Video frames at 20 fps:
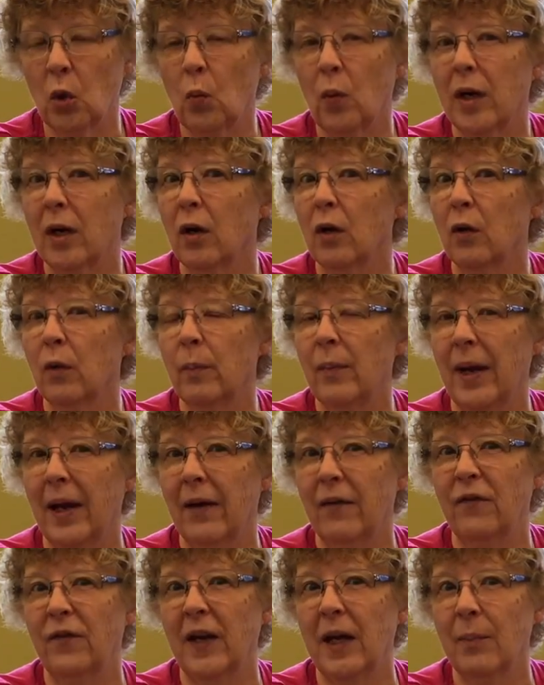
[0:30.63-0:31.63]
when her
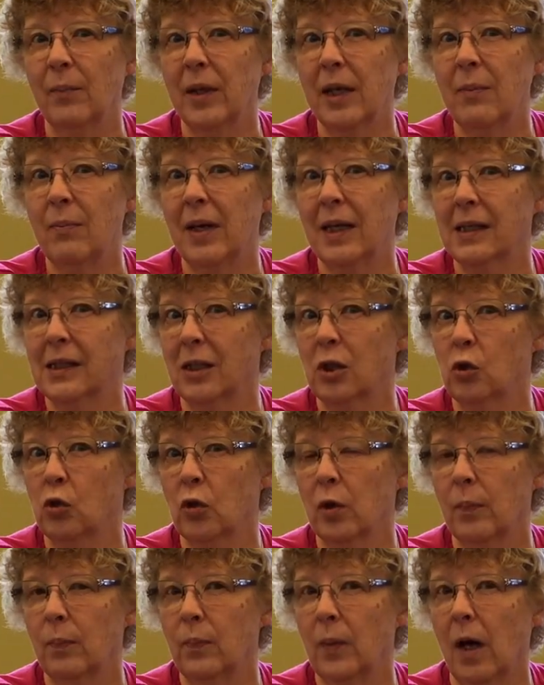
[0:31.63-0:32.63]
family makes a
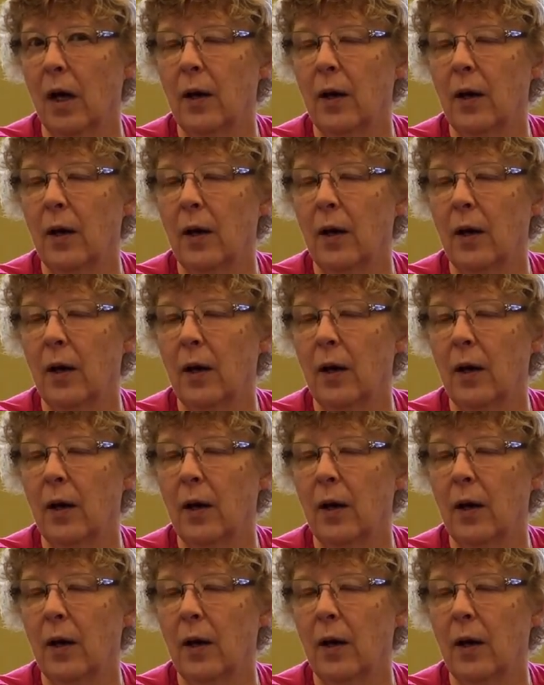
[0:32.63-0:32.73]
trip